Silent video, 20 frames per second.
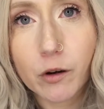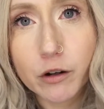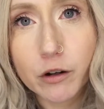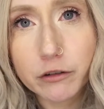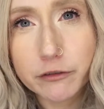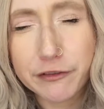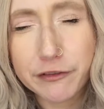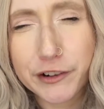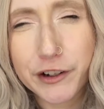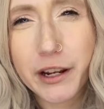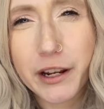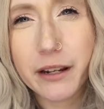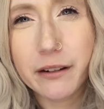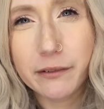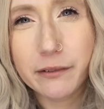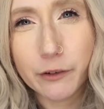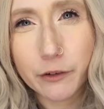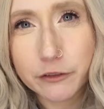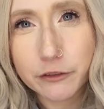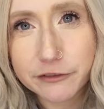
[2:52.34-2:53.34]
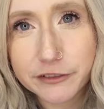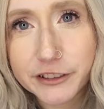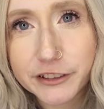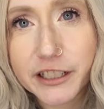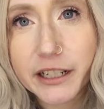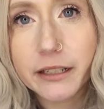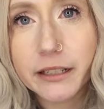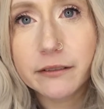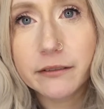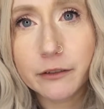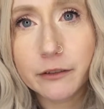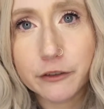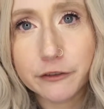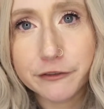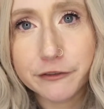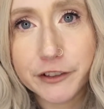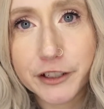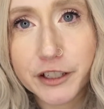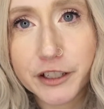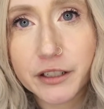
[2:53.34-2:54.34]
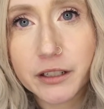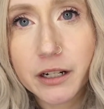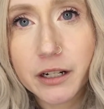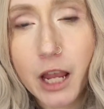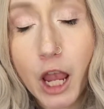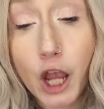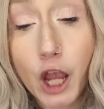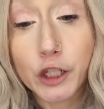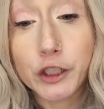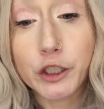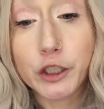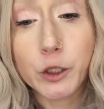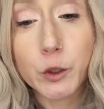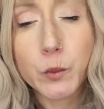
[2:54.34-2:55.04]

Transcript: over and over and over.